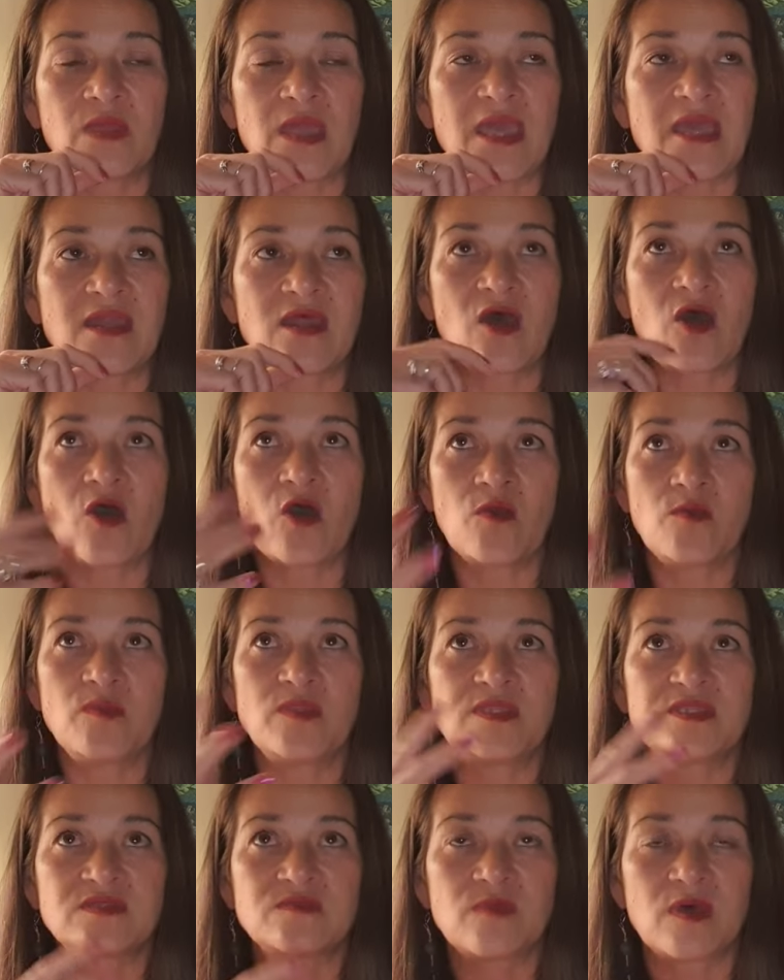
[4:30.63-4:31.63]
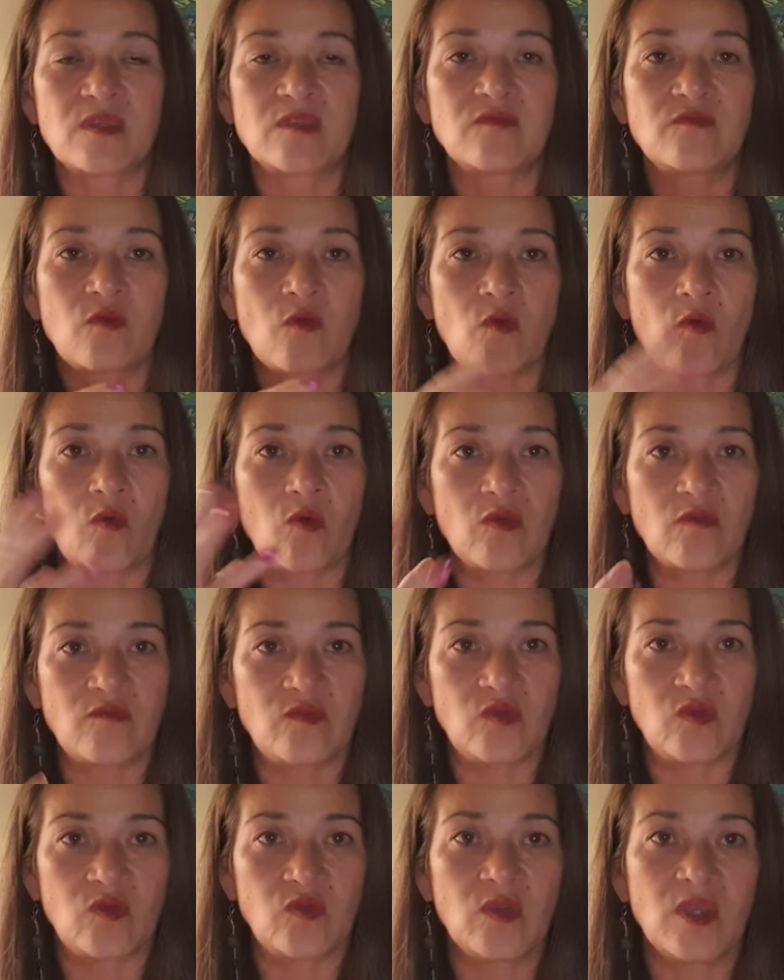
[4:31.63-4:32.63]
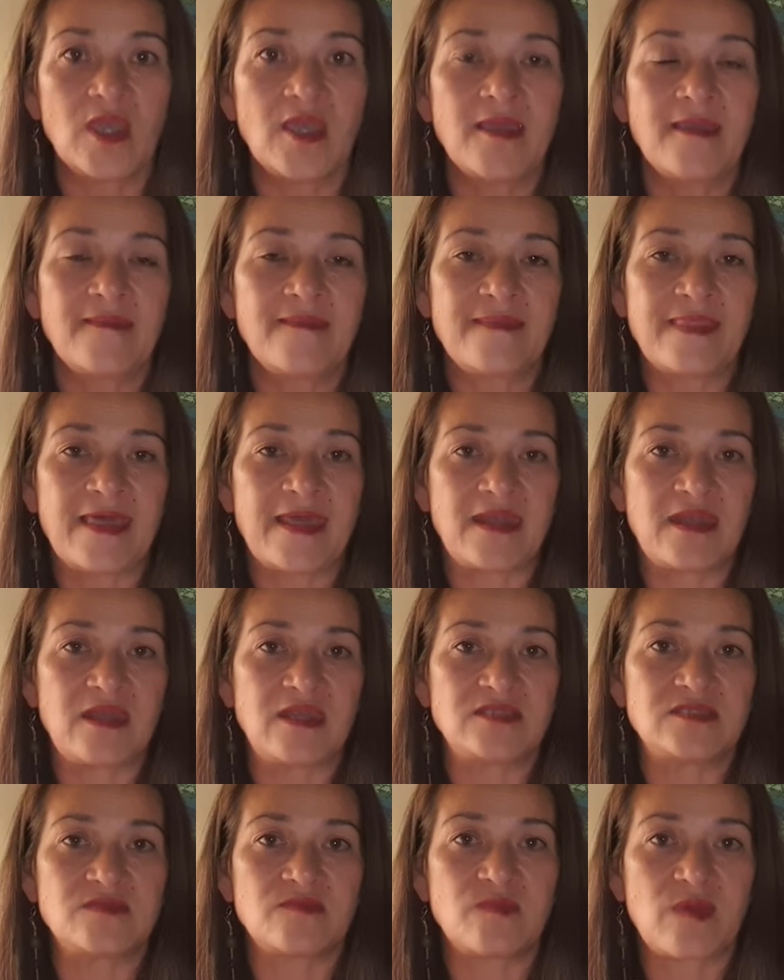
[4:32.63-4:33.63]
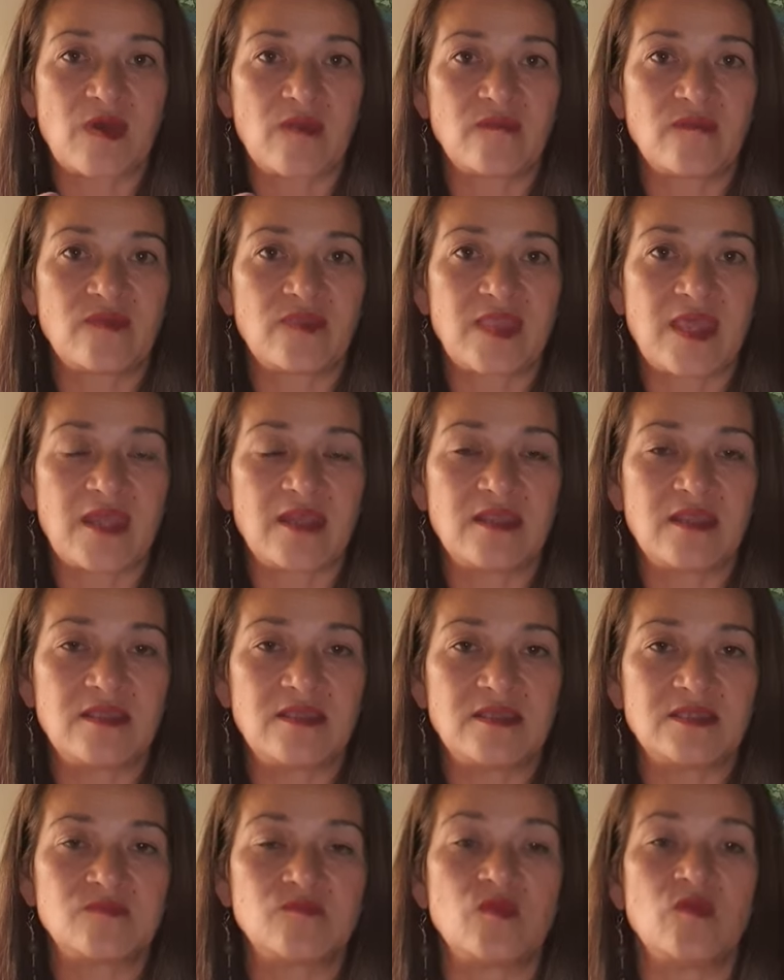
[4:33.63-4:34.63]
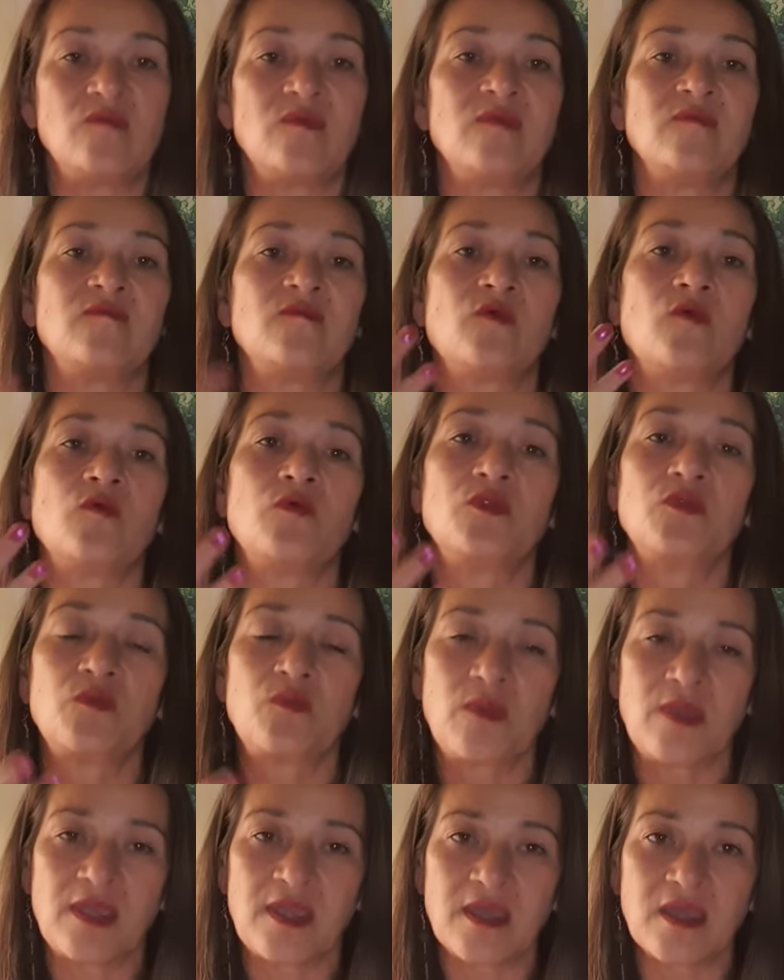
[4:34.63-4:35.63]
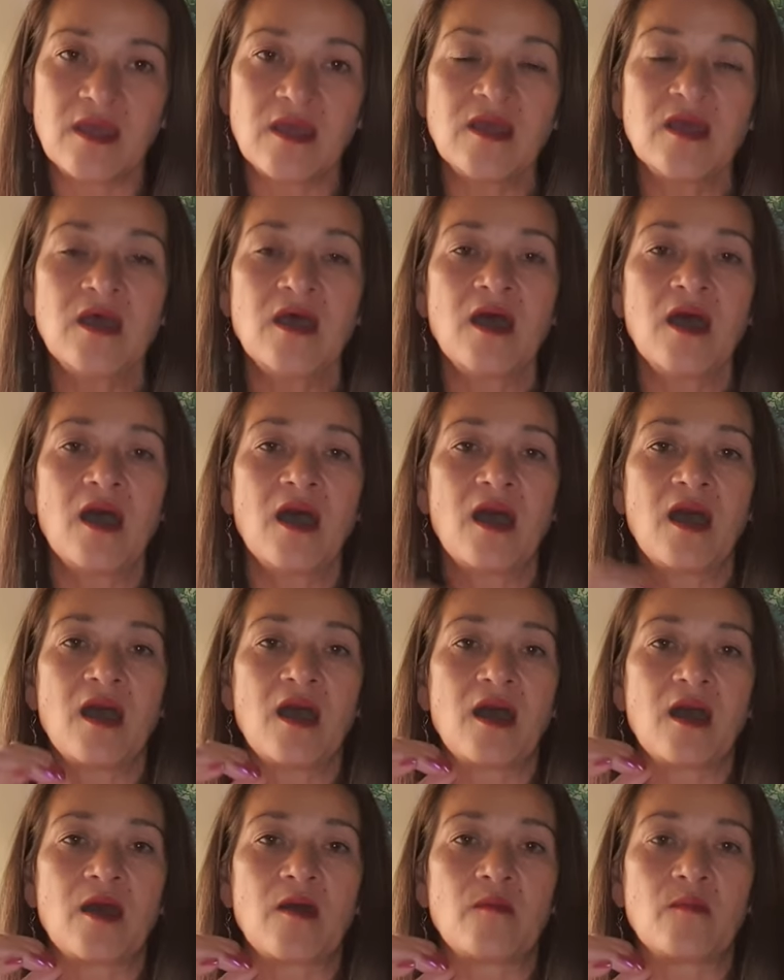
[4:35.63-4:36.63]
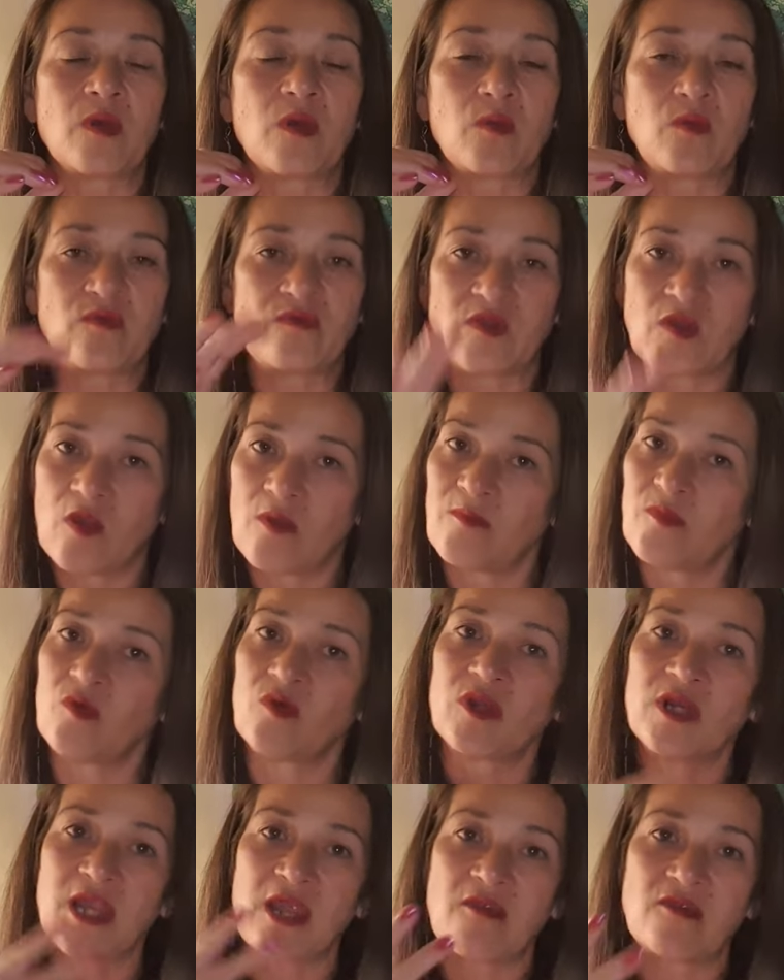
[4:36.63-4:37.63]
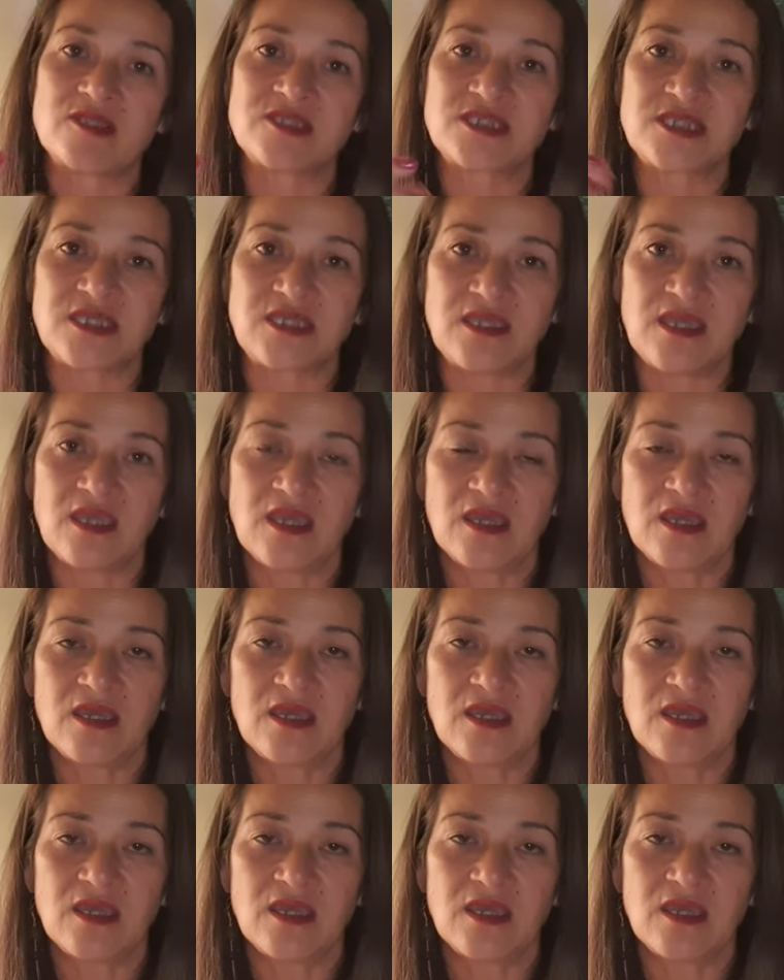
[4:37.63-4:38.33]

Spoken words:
And I hope this month for all of you, that it is a month that is moving forward quicker, with a lot more clarity.